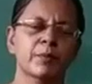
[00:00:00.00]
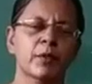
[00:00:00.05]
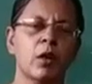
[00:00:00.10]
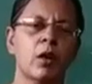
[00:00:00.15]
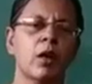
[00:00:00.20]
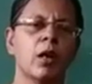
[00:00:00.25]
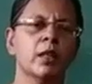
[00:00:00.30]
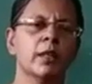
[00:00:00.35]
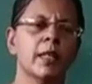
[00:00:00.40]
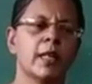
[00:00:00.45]

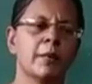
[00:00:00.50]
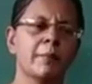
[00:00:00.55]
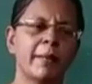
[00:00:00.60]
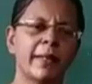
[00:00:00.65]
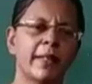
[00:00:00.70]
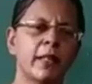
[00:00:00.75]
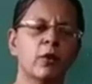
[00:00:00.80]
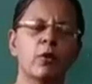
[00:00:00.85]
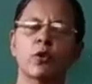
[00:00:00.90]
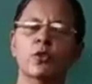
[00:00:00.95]
all the
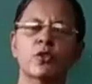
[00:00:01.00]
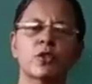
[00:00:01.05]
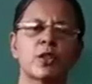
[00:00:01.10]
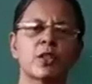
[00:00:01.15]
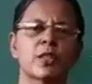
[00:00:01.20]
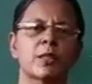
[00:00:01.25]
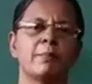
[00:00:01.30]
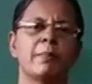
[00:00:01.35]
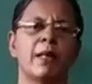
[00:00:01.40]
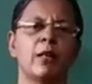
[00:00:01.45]
remaining
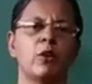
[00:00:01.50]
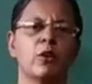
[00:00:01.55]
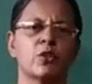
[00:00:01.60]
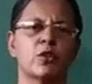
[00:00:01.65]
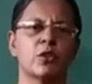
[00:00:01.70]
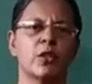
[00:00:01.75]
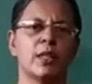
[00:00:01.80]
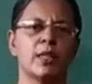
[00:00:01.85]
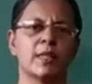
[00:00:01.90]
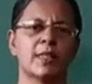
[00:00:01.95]
questions, big
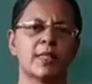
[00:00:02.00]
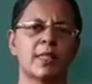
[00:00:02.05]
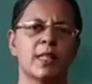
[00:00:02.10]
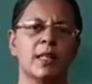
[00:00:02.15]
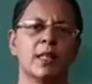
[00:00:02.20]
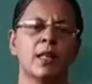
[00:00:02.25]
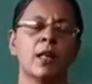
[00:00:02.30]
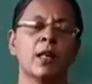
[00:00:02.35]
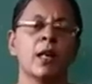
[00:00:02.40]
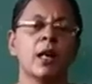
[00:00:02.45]

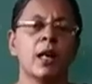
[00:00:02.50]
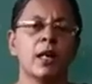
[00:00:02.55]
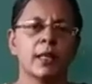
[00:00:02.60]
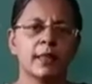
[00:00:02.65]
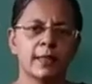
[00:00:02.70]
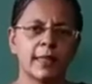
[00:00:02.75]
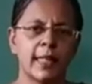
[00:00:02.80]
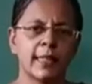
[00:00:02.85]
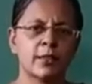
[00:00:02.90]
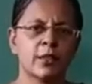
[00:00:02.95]
questions,
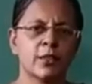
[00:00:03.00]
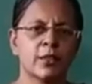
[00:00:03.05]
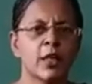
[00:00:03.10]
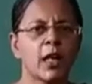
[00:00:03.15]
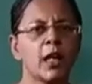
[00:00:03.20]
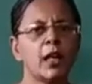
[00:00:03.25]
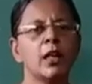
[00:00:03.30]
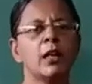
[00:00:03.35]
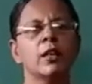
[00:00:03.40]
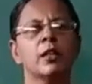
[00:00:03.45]
that and
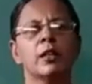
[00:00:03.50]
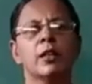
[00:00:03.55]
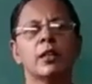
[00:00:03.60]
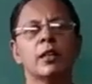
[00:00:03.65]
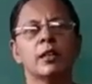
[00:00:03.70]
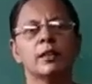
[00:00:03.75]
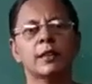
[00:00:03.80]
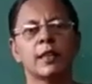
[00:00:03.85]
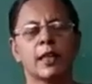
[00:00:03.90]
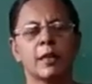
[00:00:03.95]
all,
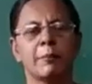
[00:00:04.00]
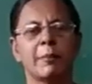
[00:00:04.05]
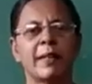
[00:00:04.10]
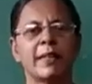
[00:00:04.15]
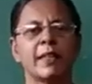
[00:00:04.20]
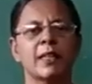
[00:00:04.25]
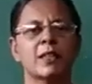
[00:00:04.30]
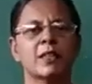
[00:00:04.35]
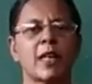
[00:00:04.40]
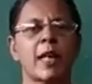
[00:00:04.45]
the
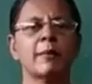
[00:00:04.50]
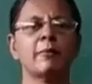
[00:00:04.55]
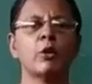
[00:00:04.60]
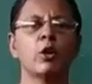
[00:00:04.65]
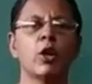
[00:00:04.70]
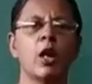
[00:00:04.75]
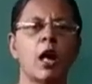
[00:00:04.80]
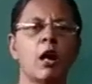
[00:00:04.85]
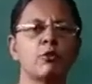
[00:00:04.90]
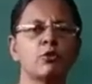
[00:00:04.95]
remaining time
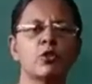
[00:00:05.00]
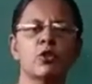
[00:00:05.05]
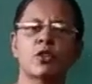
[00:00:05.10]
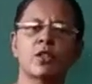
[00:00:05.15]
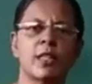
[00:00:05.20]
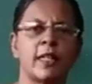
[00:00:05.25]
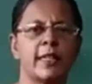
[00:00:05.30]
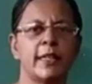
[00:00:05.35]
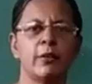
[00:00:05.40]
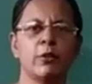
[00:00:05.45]
you have to
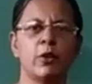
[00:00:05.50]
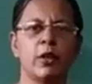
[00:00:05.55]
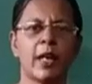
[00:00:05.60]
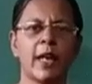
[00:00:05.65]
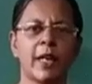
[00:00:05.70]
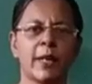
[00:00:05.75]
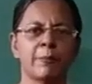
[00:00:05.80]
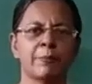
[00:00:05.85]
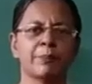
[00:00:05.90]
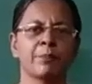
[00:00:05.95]
study.
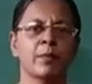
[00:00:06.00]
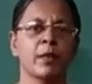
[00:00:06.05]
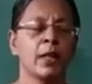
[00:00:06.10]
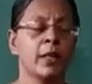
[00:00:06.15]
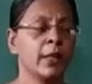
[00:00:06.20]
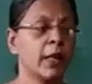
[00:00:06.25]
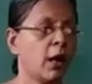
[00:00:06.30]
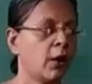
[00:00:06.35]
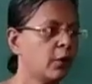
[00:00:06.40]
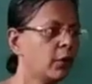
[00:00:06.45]
Okay.
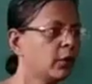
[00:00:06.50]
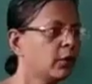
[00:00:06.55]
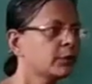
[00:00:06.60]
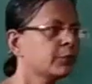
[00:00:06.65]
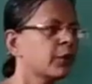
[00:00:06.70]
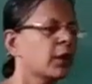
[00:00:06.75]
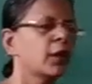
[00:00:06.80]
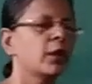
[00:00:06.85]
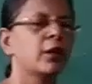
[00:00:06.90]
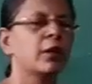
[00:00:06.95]

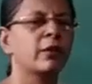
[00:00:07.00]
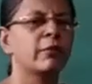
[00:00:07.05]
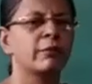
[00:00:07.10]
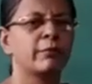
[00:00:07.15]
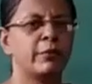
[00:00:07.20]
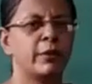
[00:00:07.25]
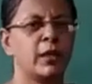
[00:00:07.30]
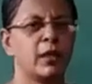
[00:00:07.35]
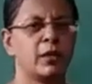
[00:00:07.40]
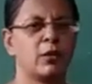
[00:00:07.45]
Now
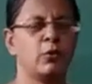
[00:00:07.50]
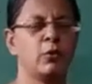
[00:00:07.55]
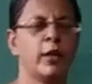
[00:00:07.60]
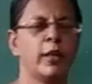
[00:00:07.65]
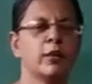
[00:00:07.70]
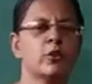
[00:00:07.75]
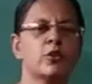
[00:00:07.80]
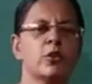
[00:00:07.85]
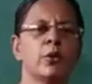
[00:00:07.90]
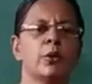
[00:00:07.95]
we are
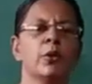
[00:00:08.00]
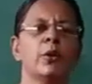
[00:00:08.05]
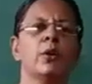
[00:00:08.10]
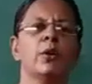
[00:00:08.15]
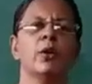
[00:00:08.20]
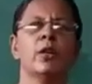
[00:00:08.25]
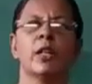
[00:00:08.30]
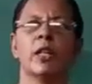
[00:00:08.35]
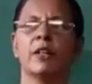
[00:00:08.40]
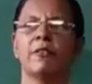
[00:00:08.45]
going
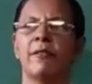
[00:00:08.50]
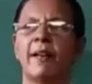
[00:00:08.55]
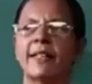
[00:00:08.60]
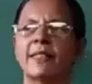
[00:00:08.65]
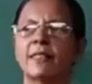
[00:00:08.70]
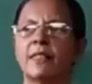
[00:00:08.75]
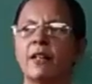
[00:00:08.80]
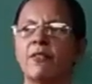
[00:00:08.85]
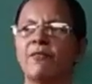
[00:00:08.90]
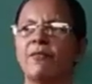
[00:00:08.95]
to
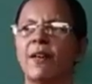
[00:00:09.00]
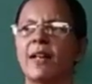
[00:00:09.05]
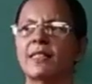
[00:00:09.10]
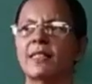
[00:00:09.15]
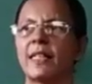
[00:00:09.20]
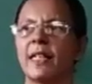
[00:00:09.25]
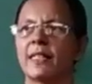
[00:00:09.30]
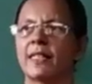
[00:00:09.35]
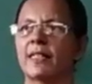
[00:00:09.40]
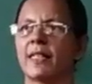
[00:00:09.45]
revise the
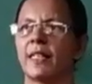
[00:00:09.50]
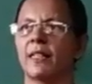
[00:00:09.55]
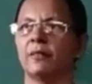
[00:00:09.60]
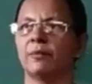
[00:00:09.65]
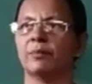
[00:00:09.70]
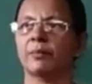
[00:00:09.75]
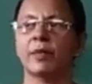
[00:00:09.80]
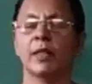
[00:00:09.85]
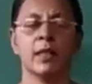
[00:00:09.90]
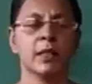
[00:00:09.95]
first lesson.
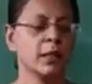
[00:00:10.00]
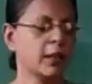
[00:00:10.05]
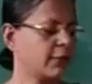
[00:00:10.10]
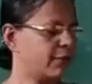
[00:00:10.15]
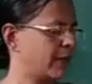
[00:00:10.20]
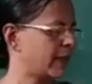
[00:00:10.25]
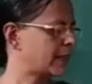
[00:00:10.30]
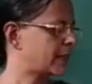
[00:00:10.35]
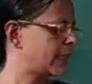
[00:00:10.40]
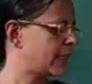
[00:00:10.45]
The
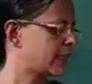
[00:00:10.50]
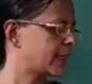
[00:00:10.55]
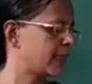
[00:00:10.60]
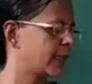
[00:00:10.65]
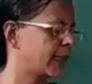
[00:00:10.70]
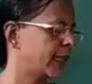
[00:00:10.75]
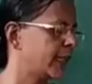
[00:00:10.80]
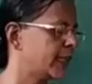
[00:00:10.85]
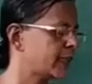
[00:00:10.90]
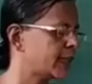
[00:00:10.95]
first
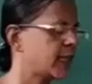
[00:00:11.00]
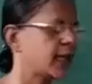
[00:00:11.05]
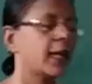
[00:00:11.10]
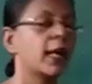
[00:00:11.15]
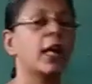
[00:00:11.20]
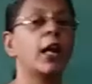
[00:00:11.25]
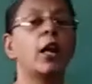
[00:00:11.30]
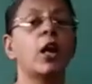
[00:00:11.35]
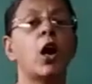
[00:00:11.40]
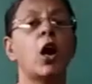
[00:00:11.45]
lesson is
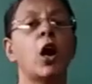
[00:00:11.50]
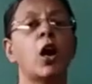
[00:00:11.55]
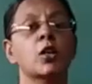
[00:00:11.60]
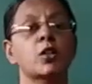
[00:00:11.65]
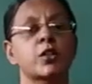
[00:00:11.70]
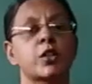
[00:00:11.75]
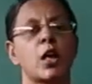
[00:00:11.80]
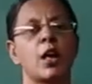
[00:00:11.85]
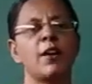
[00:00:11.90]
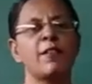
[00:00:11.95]

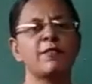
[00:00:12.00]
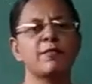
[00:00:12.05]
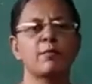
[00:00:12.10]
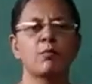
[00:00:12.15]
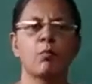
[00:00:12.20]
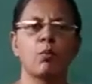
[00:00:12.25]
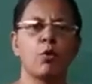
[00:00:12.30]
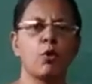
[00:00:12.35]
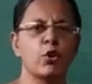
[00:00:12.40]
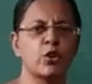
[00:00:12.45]
laws
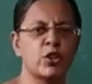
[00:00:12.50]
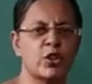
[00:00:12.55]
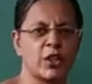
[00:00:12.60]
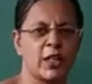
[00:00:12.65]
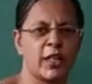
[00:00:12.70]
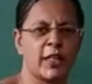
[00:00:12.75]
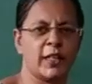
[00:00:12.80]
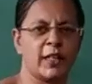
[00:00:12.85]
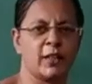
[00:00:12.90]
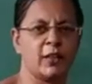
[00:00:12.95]
of
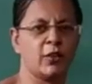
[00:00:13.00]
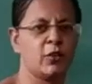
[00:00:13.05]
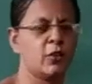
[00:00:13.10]
motion.